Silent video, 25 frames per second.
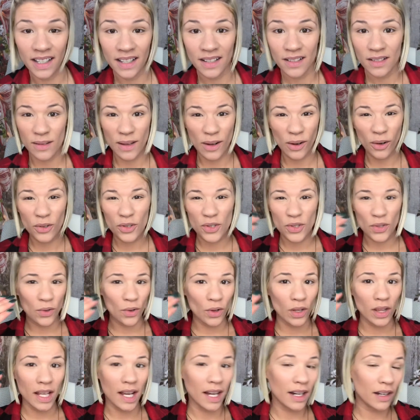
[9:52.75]
So I don't do a
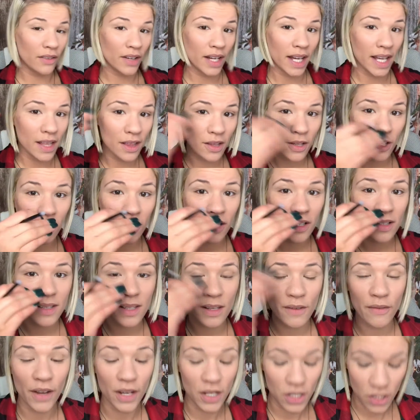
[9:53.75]
lot of eye looks.
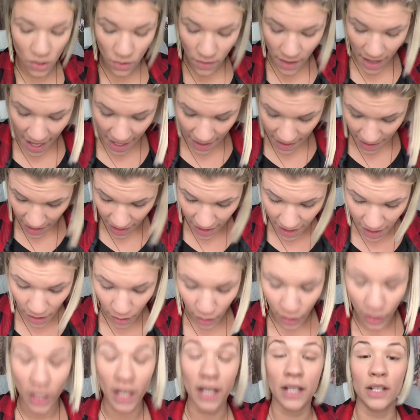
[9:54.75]
If I do add any
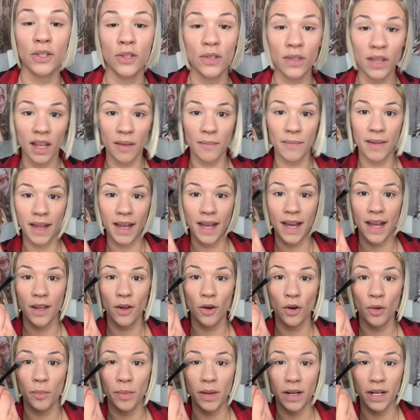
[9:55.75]
color, I do leave my eye
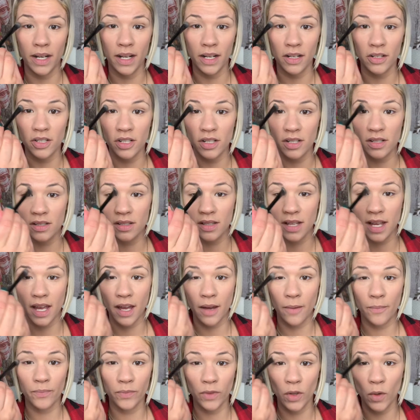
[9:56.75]
open and I just like
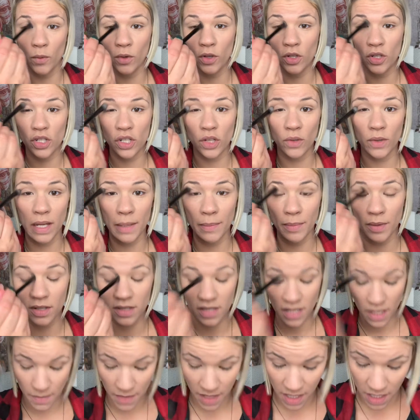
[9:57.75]
windshield wiper
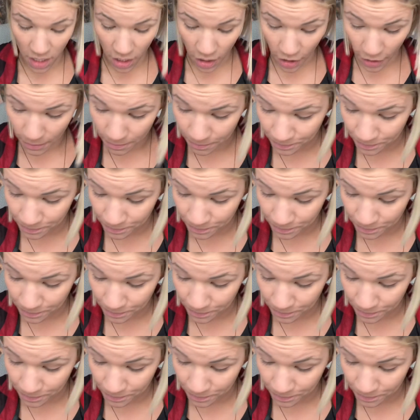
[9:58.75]
some in here.